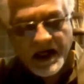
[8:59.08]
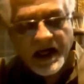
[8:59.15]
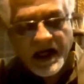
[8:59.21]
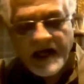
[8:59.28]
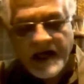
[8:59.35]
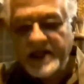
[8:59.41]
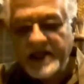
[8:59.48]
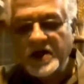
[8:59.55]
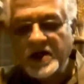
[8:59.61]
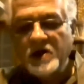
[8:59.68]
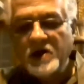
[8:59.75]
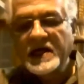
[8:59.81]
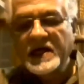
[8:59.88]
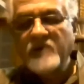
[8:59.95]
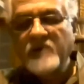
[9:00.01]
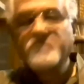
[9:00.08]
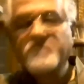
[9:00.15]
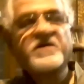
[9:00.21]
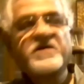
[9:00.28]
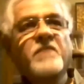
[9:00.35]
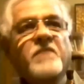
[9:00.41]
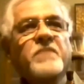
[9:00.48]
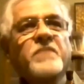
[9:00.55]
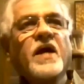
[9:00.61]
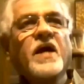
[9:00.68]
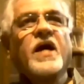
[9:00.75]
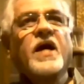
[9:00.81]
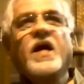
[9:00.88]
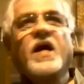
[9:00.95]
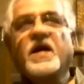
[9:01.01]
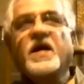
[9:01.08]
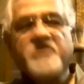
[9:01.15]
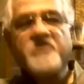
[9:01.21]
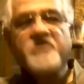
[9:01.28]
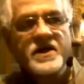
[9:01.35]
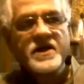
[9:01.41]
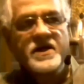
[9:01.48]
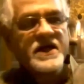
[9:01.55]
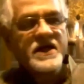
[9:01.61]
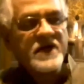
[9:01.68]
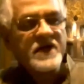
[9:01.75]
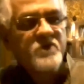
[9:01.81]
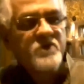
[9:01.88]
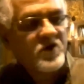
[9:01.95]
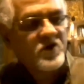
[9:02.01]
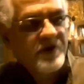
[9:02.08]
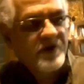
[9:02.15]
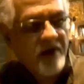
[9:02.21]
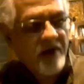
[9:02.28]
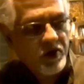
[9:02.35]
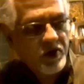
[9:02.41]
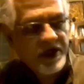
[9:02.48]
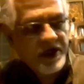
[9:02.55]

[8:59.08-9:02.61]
did not come from a theoretical input from outside.